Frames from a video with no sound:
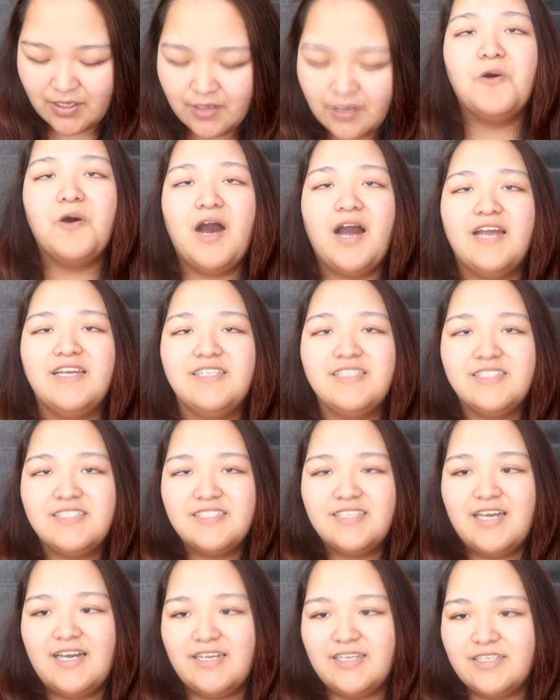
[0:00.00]
So I
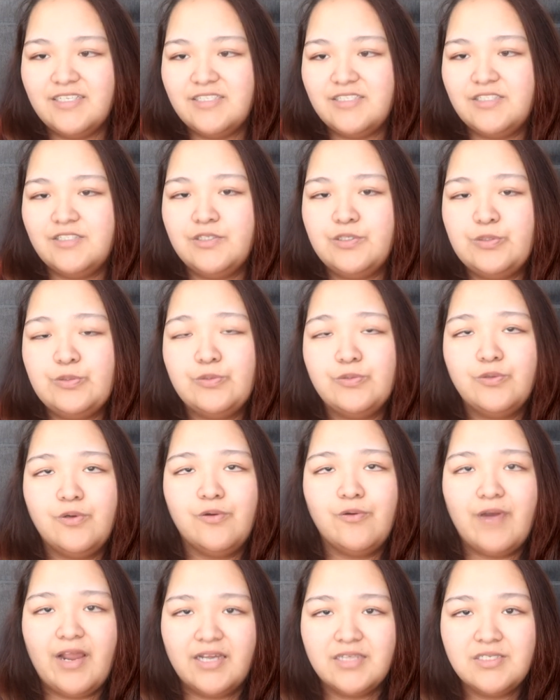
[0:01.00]
decided to
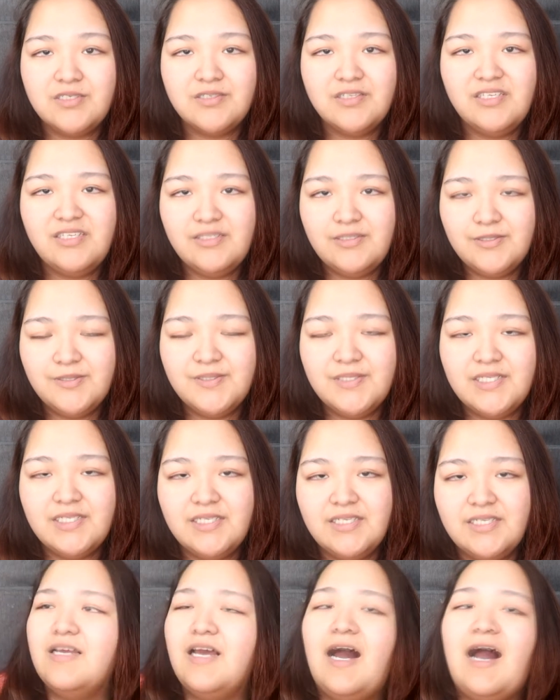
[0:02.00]
gradually do it.